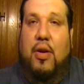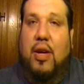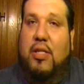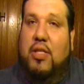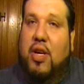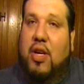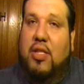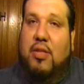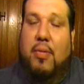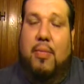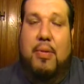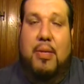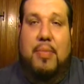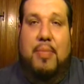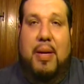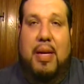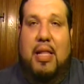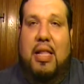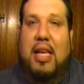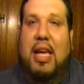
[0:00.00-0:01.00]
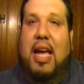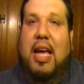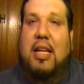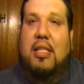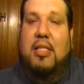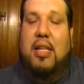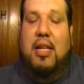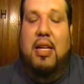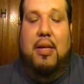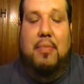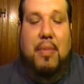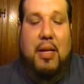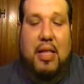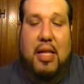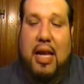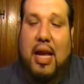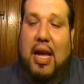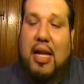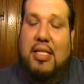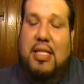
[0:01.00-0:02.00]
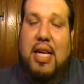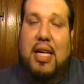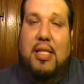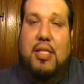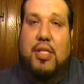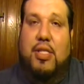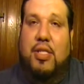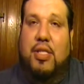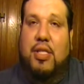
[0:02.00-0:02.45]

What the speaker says: I talked to my liaison. My liaison,